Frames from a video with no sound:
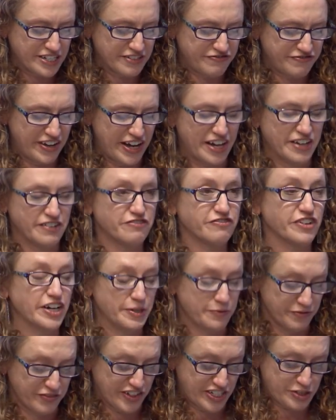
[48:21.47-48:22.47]
defend
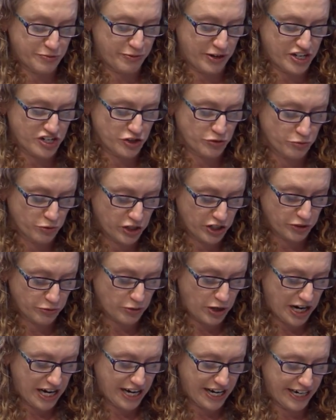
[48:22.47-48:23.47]
freedom of expression
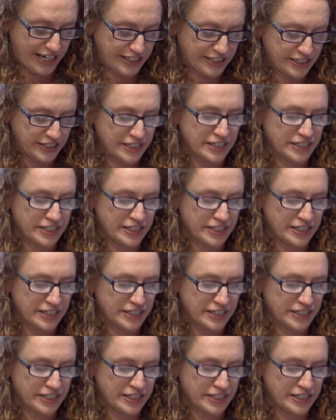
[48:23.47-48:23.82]
worldwide.